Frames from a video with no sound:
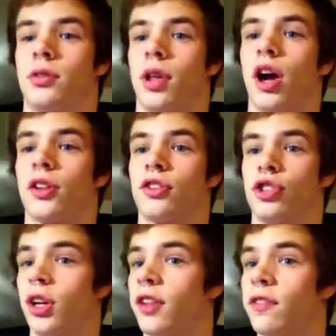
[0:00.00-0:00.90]

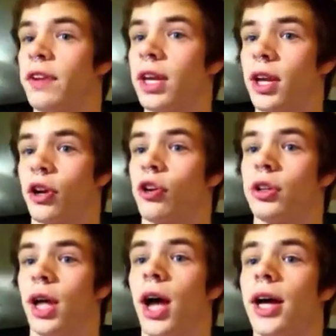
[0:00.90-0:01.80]
Oxygen is feeding her
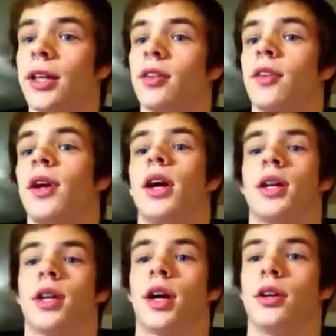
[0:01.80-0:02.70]
lines,
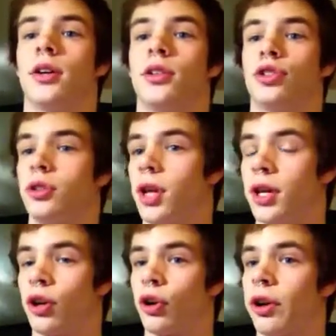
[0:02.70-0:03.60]
not in
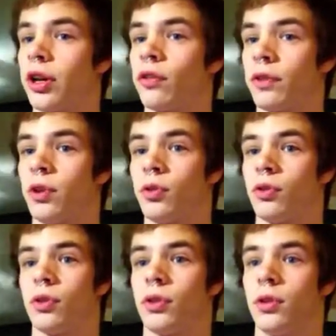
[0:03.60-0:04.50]
her
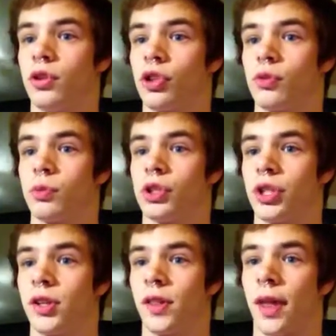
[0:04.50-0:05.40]
interviews, just when
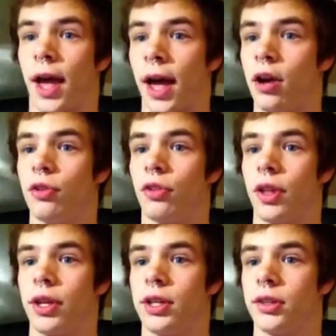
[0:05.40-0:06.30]
she's in the house.
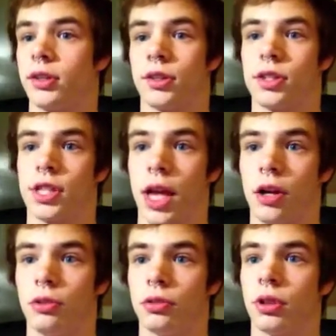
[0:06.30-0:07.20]
Like, it doesn't
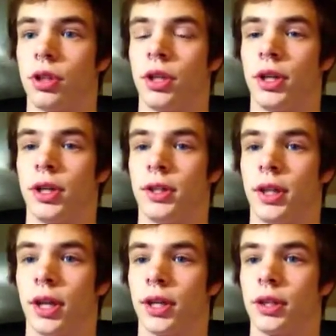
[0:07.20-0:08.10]
sound
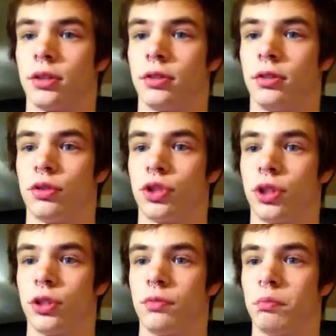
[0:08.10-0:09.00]
like
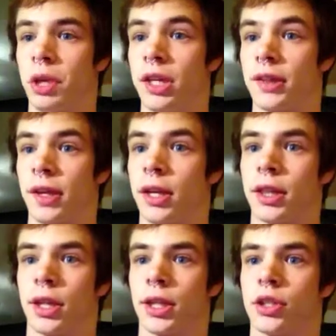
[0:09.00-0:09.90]
she means
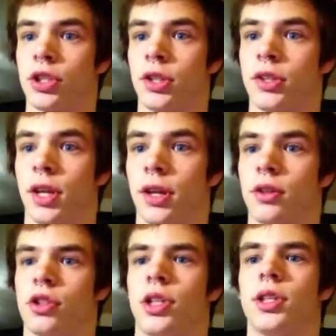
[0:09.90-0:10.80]
anything that she
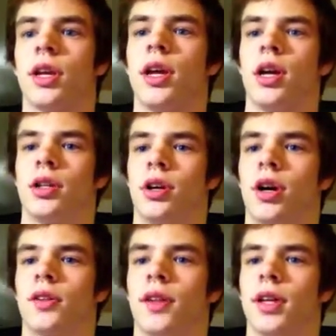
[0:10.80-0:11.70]
says. She
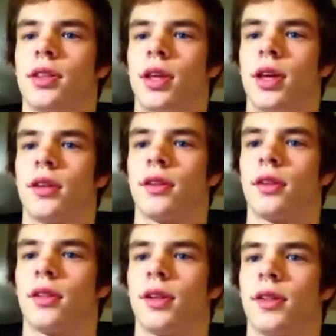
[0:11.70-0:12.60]
talks like this
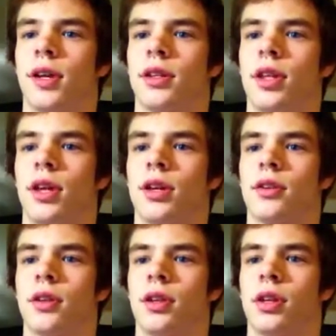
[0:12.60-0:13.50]
and sits like
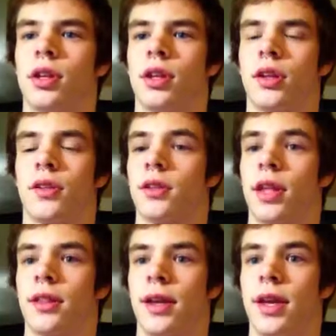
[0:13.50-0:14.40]
this, and
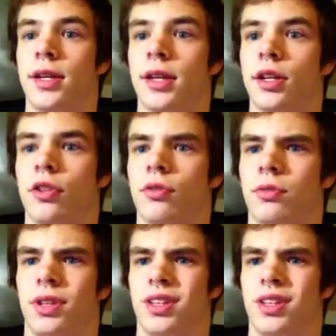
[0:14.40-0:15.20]
that's it, and it's